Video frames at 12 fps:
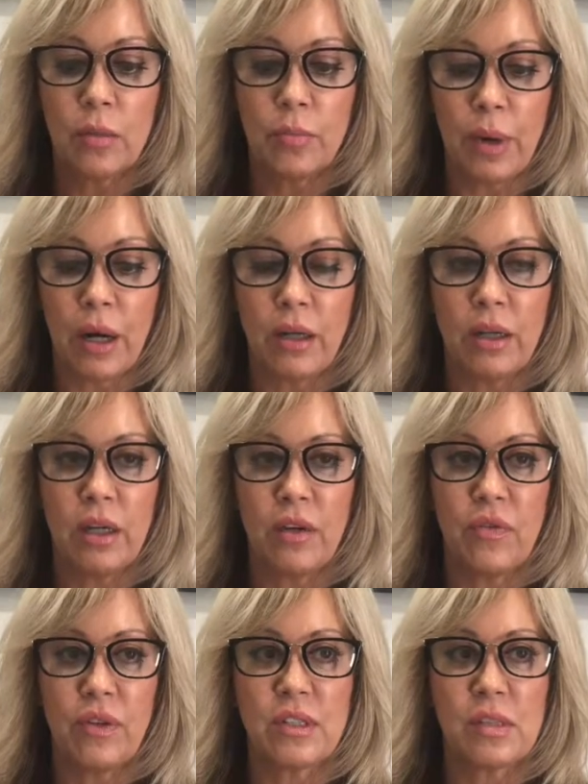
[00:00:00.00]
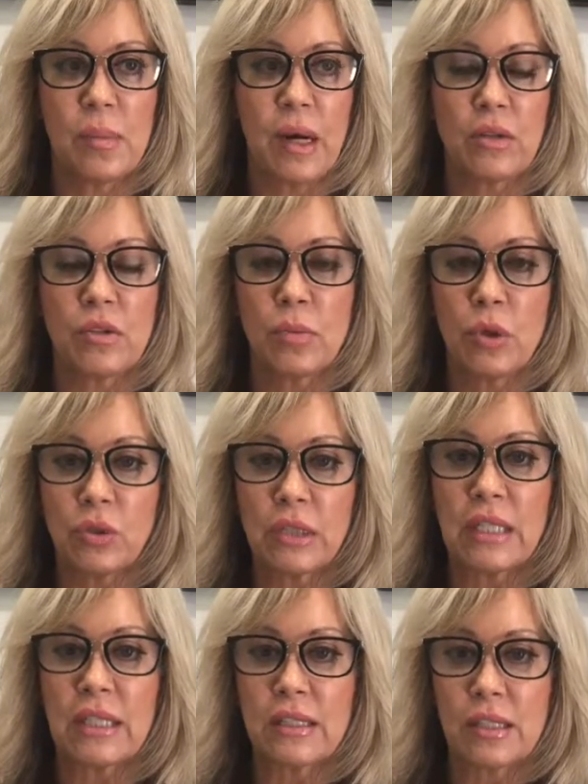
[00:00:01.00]
But if it smells moldy
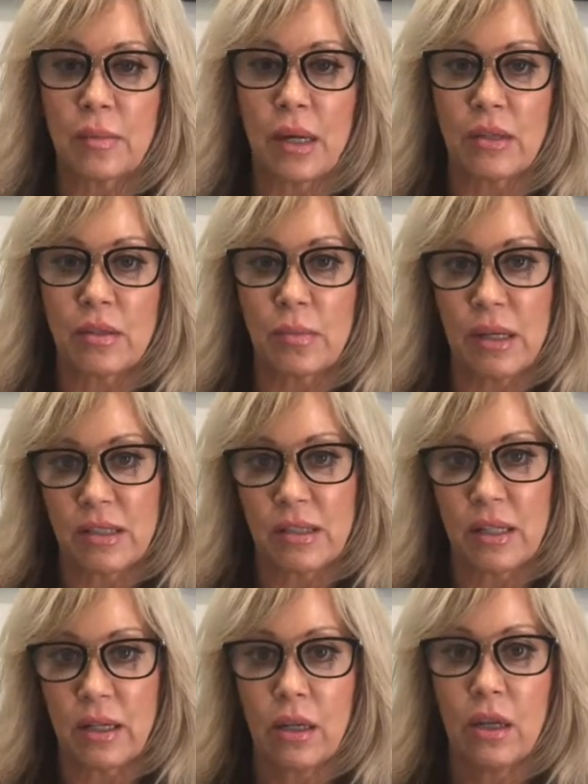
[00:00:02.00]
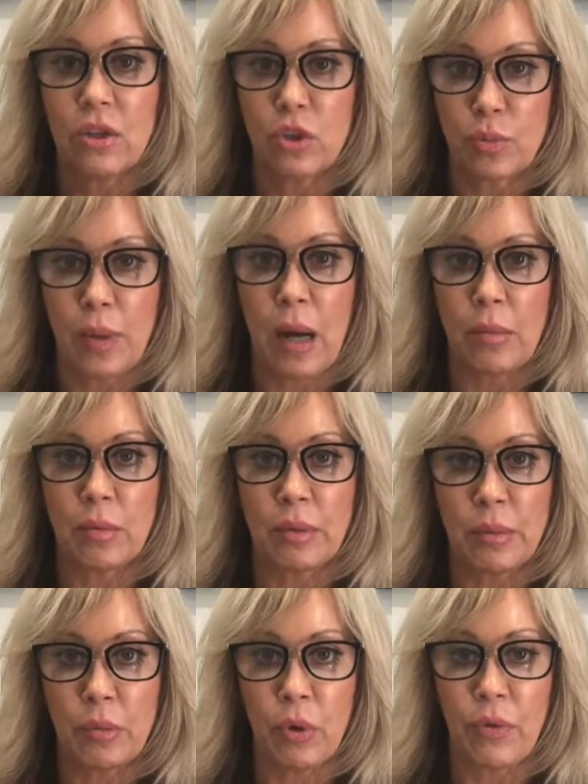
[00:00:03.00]
and it smells musty, there's probably
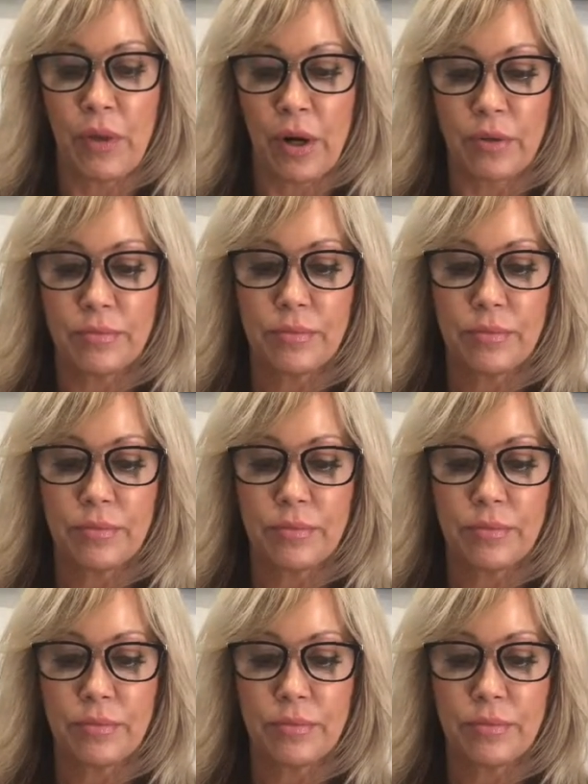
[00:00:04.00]
mold there.